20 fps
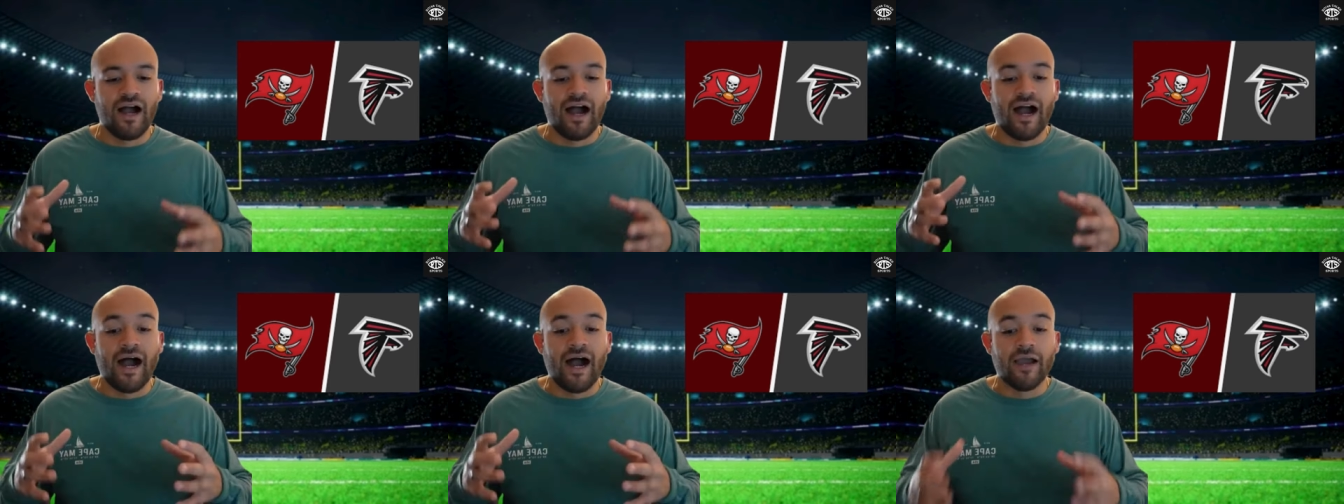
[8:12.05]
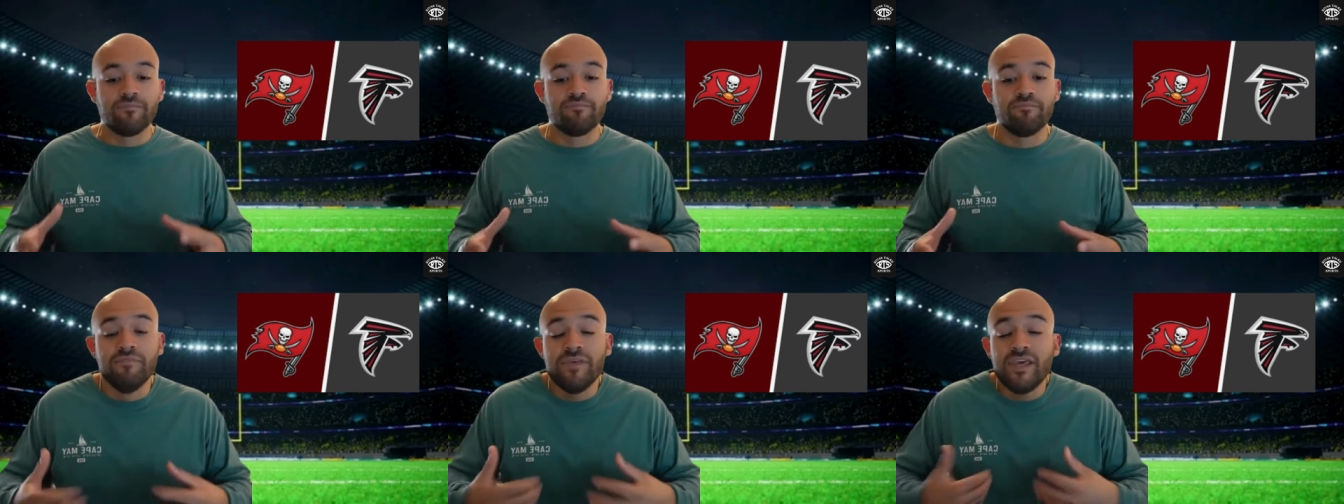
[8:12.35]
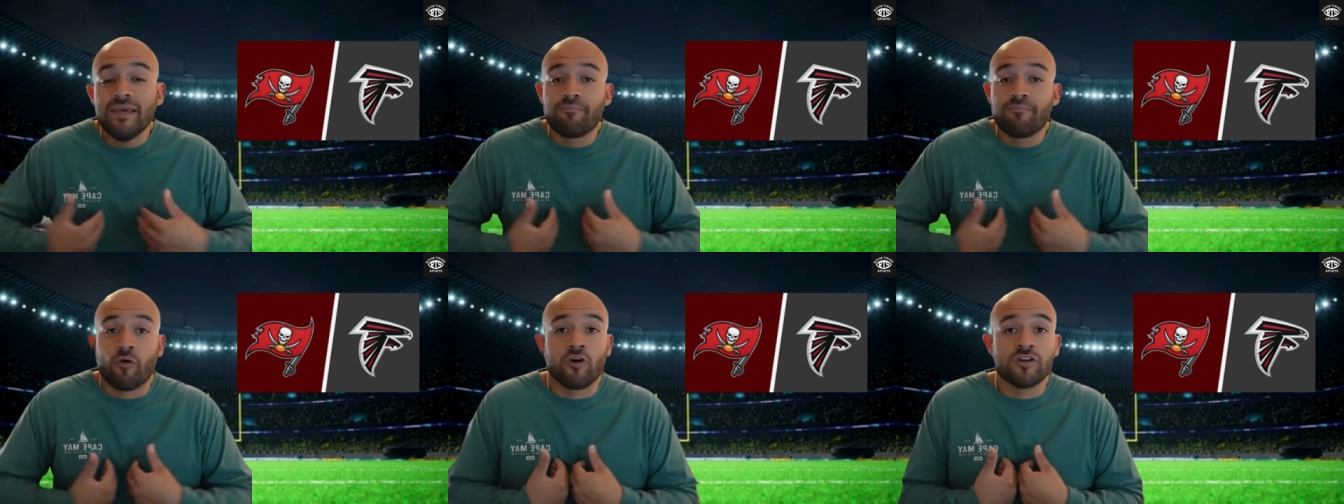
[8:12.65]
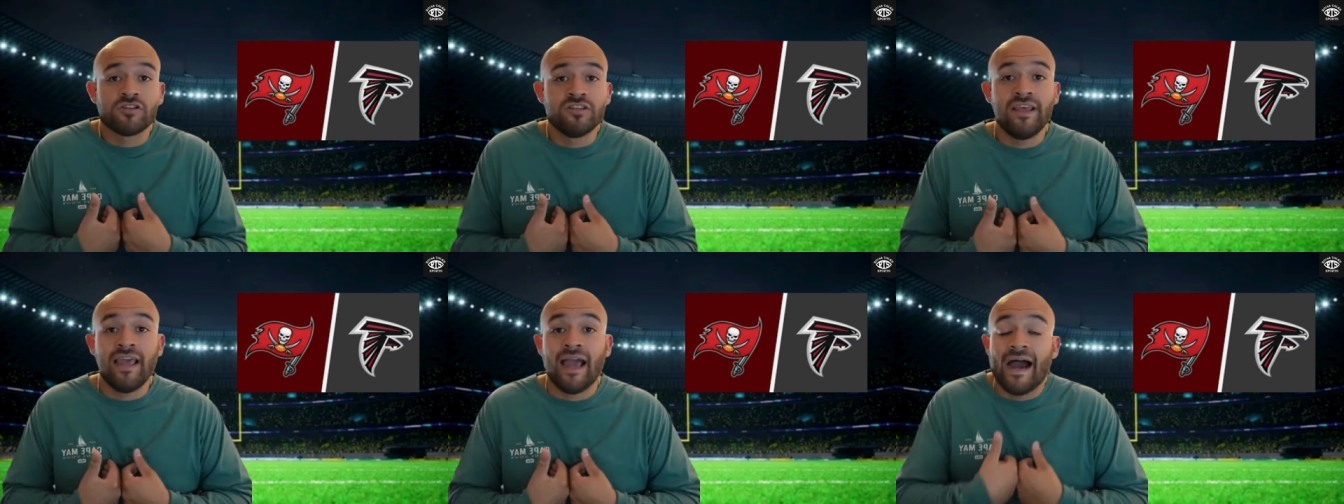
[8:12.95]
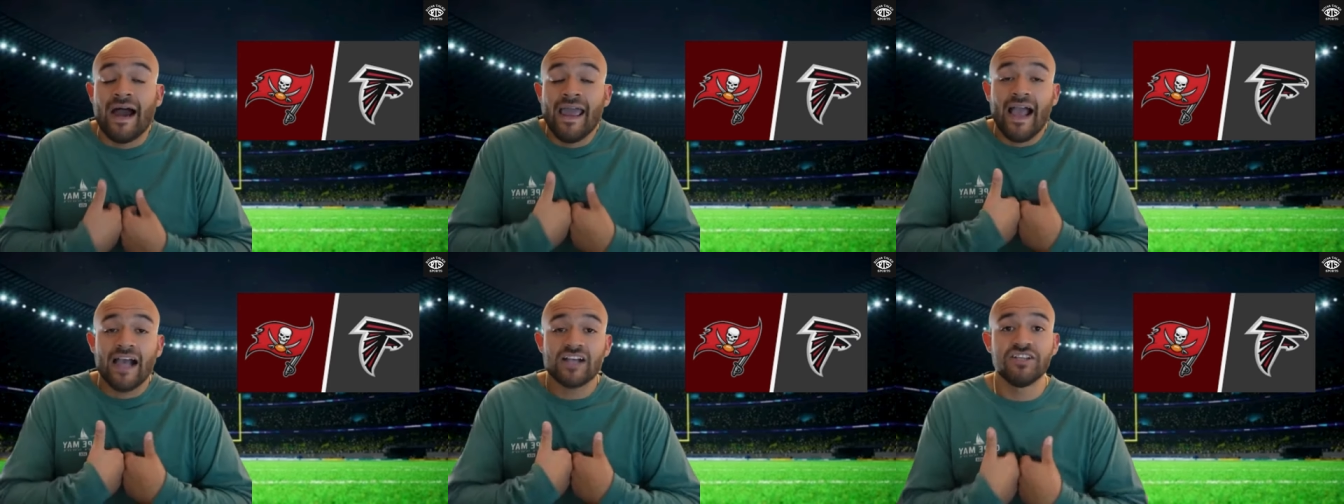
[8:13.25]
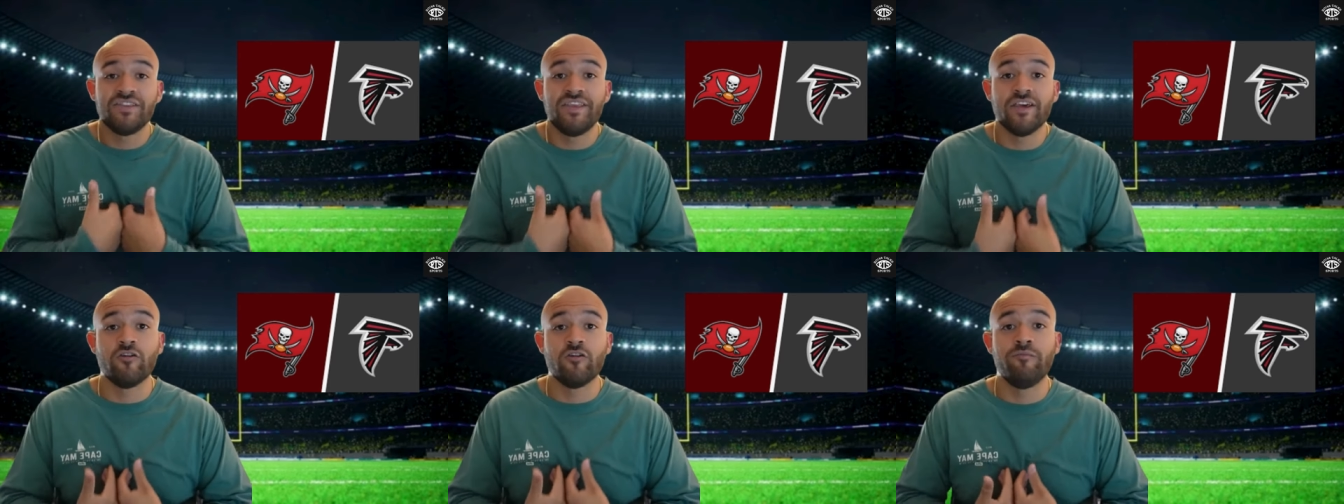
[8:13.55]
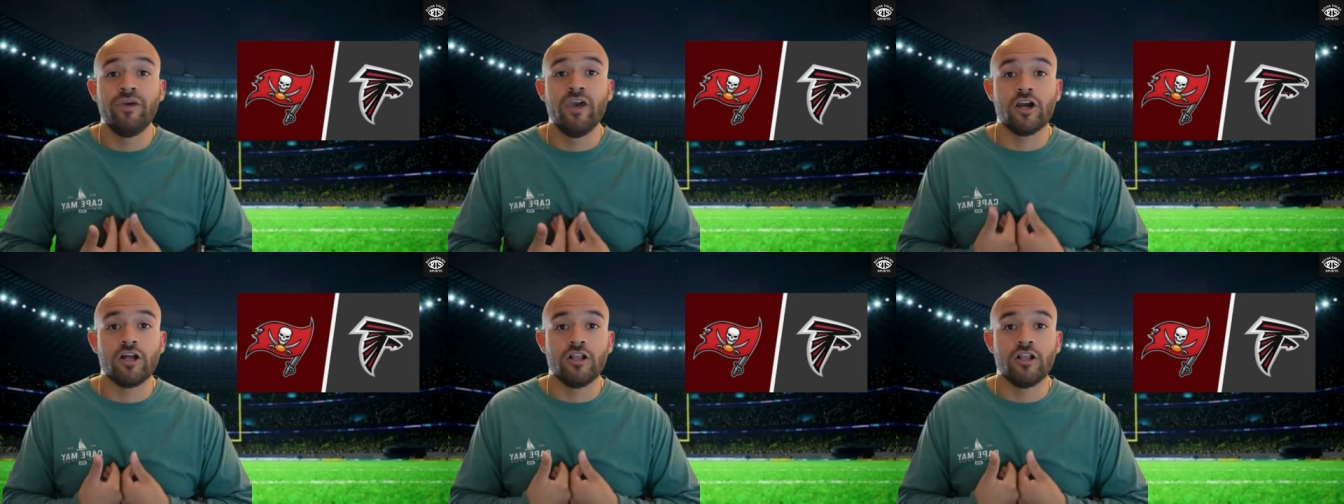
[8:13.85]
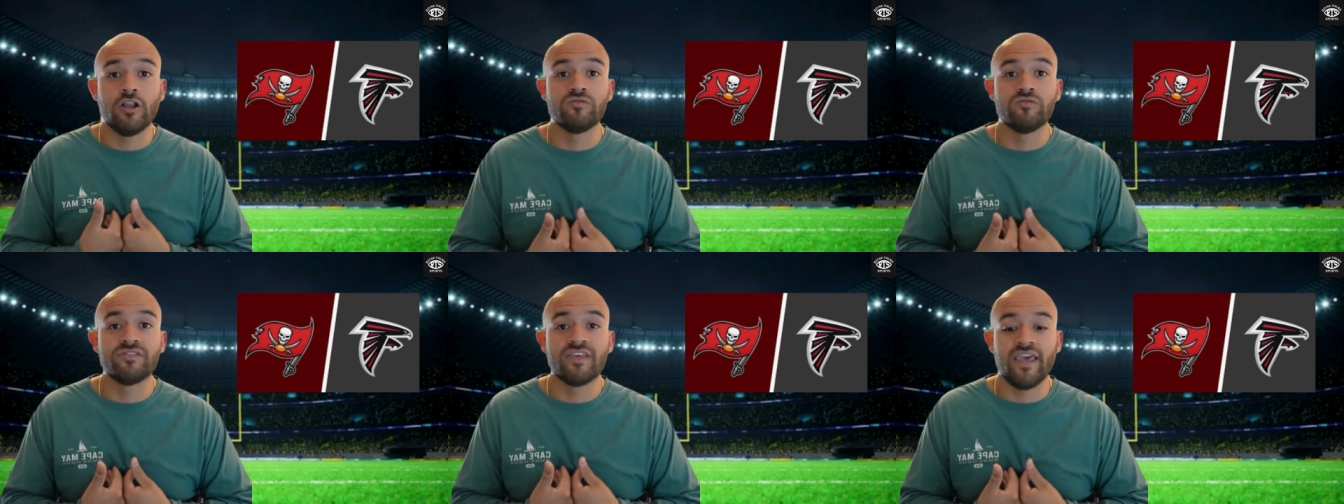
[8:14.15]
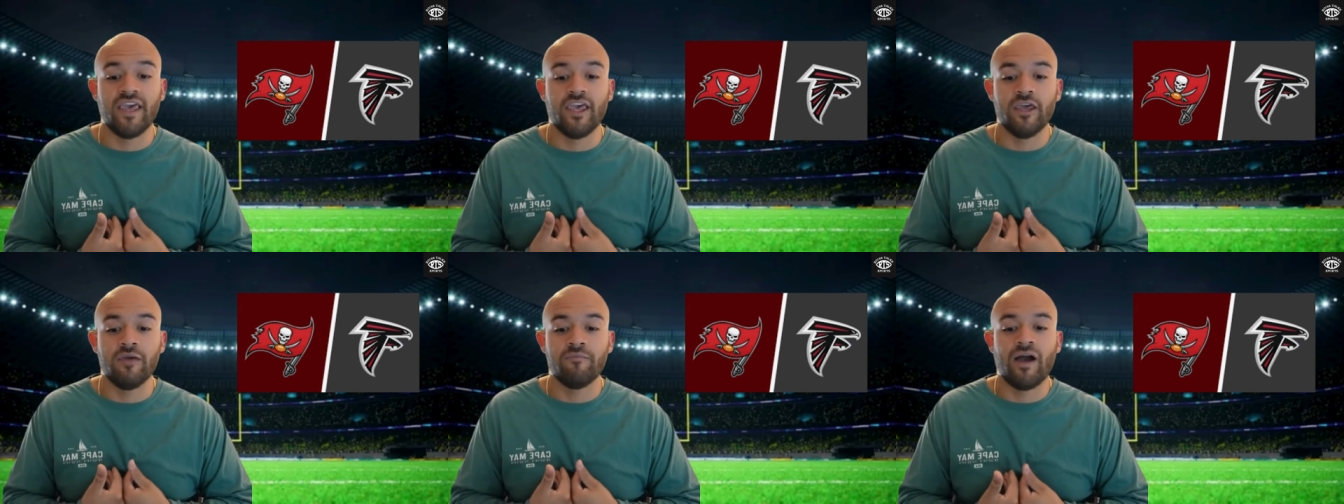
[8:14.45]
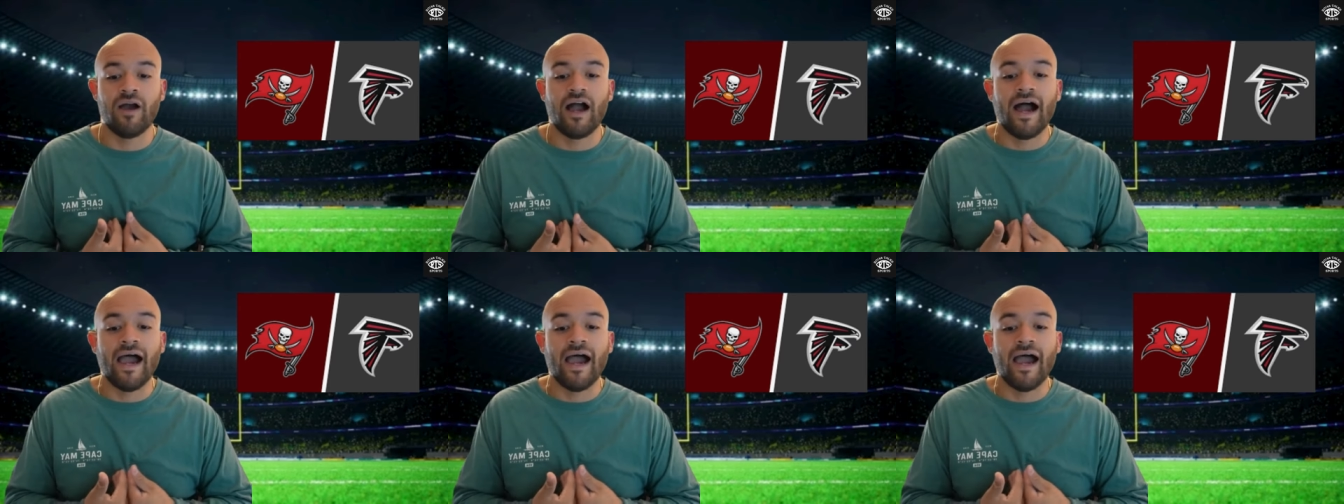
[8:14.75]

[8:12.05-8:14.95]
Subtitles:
I actually think it'll be a close game.